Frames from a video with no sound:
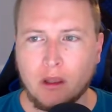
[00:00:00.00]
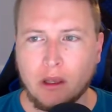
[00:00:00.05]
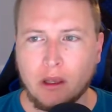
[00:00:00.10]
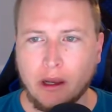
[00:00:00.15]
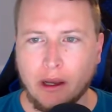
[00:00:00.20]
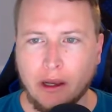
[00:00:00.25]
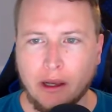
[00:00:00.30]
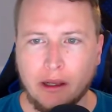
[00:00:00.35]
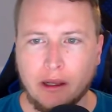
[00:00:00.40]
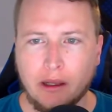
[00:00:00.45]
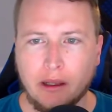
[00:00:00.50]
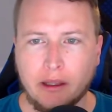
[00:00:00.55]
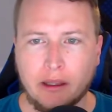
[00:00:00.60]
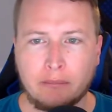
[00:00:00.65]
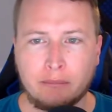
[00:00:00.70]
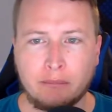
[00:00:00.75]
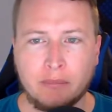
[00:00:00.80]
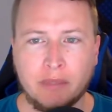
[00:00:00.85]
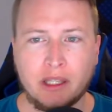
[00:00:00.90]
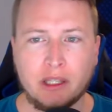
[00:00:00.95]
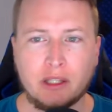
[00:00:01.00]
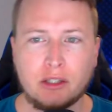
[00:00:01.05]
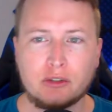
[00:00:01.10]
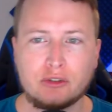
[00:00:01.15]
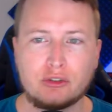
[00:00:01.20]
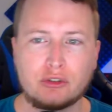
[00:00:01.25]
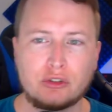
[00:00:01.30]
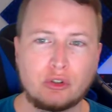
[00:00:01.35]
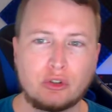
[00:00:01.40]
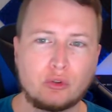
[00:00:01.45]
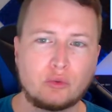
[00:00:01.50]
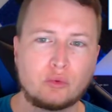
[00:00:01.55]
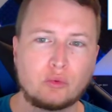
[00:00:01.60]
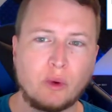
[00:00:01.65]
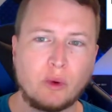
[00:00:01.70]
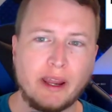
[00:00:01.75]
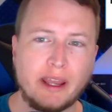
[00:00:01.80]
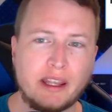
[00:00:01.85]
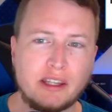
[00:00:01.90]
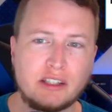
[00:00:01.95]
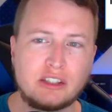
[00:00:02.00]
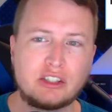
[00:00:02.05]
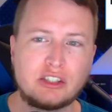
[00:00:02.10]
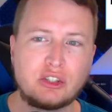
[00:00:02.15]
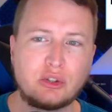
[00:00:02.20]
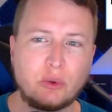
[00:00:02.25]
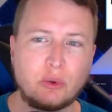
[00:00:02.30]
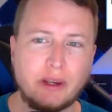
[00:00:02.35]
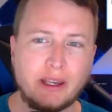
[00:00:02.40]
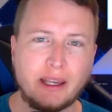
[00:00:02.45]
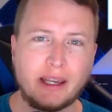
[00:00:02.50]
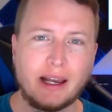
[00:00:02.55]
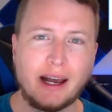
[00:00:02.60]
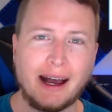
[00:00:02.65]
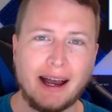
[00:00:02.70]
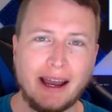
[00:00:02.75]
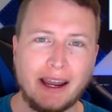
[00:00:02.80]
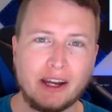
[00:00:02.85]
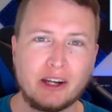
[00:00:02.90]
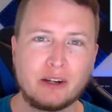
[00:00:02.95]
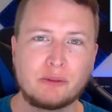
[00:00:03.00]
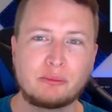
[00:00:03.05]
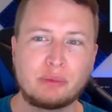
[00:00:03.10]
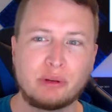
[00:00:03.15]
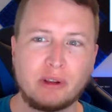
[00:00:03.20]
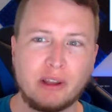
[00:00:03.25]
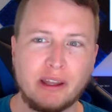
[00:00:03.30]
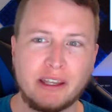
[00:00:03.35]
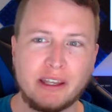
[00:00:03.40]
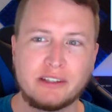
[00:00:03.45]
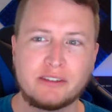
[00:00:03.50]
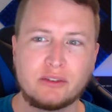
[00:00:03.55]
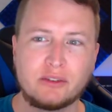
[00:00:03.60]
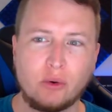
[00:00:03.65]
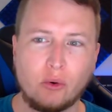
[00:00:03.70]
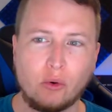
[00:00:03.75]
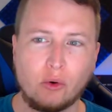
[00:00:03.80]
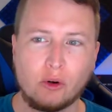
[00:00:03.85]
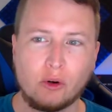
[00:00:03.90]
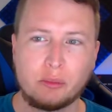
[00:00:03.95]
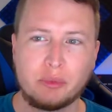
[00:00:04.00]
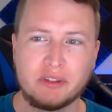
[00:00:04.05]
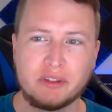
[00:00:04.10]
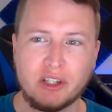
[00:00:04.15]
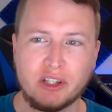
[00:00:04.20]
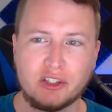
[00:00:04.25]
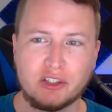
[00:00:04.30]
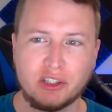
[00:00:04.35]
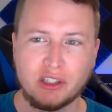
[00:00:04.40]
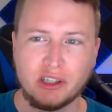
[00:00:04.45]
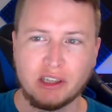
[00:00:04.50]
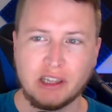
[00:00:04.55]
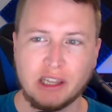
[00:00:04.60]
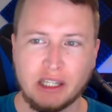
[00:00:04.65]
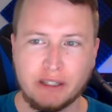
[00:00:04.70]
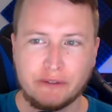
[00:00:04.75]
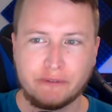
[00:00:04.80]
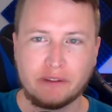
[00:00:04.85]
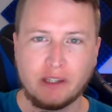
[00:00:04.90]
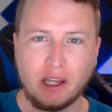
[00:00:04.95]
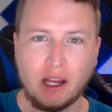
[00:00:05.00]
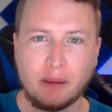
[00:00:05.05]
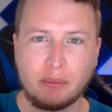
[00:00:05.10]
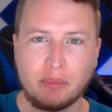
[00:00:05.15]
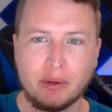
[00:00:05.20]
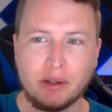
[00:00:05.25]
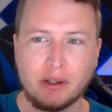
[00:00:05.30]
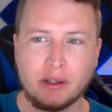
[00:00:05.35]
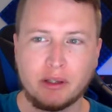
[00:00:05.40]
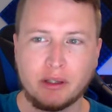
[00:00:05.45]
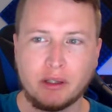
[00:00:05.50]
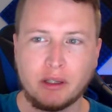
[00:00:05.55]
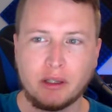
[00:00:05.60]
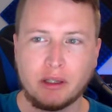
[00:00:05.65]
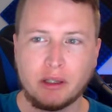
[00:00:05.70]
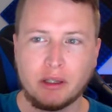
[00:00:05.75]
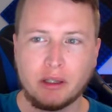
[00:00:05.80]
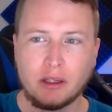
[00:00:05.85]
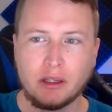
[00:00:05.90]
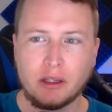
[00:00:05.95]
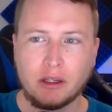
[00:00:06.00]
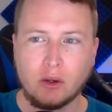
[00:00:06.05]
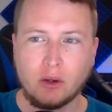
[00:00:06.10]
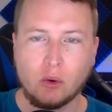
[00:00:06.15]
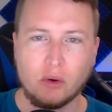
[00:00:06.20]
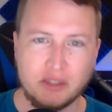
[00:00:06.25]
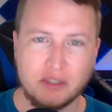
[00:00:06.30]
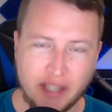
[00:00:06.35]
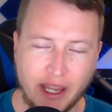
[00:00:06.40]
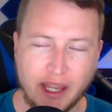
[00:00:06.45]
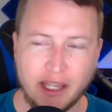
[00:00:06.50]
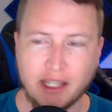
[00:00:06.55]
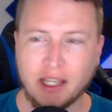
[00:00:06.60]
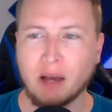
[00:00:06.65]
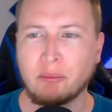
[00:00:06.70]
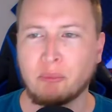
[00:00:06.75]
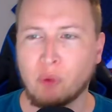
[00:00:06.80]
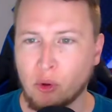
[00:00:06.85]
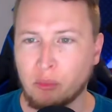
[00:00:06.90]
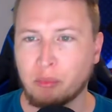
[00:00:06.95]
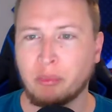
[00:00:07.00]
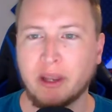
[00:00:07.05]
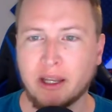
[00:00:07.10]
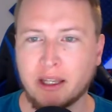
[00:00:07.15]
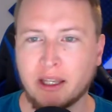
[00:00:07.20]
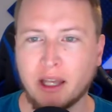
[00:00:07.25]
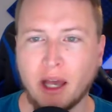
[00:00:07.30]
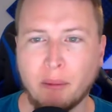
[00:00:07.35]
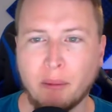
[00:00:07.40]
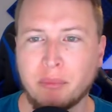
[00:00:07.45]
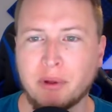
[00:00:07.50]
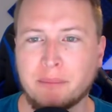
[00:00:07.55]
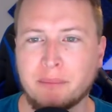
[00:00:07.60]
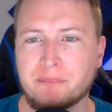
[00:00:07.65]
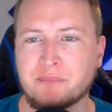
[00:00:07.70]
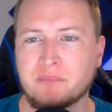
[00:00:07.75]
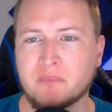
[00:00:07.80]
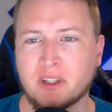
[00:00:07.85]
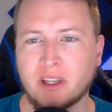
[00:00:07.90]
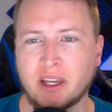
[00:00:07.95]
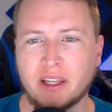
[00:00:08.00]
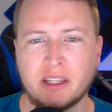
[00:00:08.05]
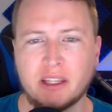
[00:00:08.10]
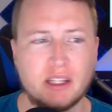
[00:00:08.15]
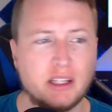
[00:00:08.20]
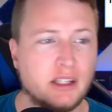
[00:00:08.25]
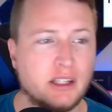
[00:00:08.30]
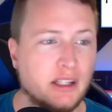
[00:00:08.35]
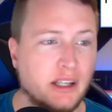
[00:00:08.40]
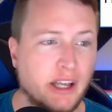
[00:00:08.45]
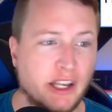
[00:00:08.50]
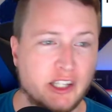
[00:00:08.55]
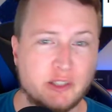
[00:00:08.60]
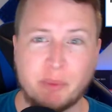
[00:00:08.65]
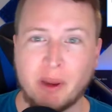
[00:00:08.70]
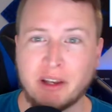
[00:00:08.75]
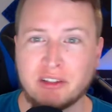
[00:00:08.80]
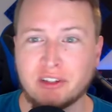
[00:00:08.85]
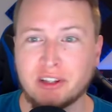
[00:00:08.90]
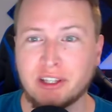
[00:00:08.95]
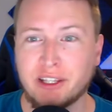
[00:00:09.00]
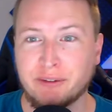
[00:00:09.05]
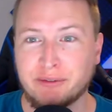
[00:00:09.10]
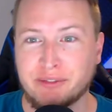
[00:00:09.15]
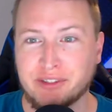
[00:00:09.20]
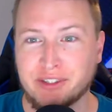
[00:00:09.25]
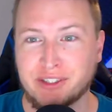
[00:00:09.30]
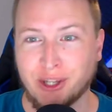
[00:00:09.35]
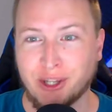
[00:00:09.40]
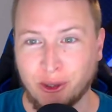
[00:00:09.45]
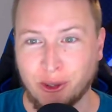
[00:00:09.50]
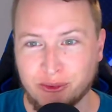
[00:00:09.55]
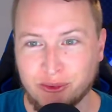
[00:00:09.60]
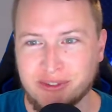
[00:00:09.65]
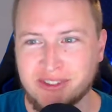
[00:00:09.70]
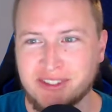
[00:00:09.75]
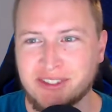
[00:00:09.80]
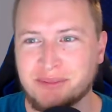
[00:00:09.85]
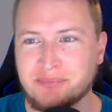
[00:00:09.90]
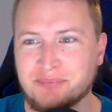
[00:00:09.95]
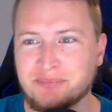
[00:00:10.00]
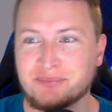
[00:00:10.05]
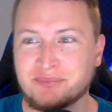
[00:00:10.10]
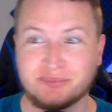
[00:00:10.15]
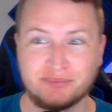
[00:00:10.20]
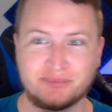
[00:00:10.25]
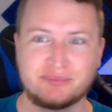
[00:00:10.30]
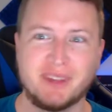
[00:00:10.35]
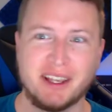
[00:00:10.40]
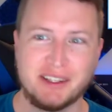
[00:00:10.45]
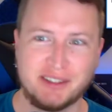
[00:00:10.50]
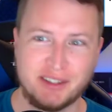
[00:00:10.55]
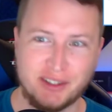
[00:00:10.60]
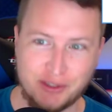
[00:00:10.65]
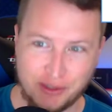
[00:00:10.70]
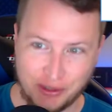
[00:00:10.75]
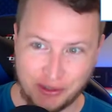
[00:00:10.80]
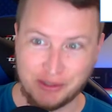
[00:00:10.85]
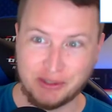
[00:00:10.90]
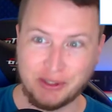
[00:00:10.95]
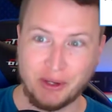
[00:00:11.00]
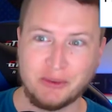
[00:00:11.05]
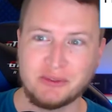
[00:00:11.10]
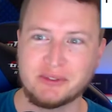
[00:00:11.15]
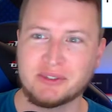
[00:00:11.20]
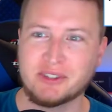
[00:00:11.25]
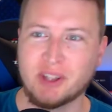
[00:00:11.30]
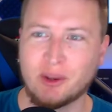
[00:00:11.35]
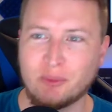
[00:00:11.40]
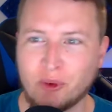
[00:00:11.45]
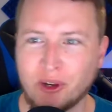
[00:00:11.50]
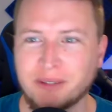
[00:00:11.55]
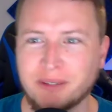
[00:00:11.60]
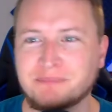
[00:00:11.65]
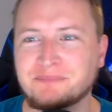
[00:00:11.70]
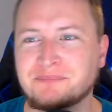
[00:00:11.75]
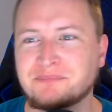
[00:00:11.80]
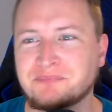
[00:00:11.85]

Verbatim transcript: uh, it means to raise to a higher place or position, lift up, or take up, or pick up, okay? Especially of stones, as in to stone someone,